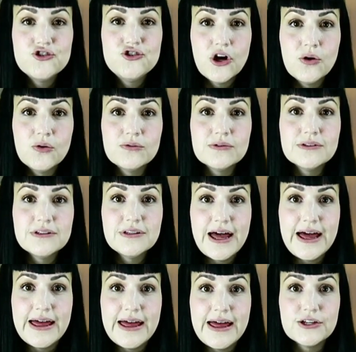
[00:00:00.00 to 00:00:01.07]
don't
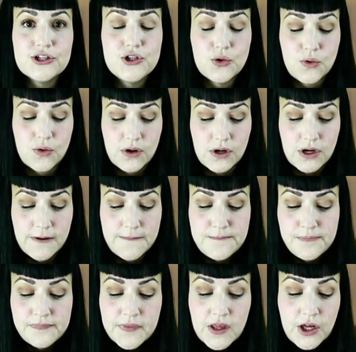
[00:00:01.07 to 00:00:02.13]
let your
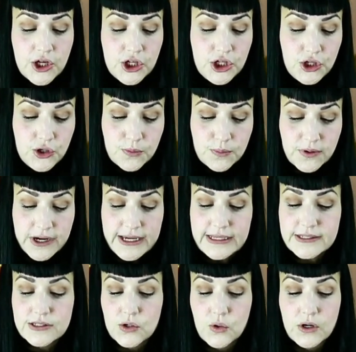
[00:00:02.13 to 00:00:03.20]

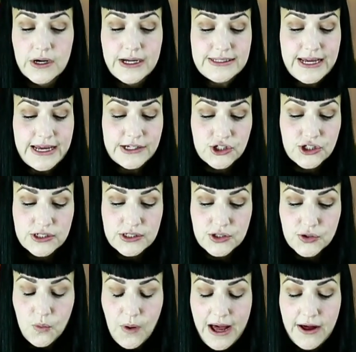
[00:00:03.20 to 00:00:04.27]
hubris or attention to
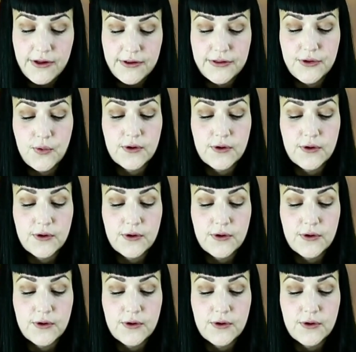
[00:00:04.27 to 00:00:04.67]
wealth or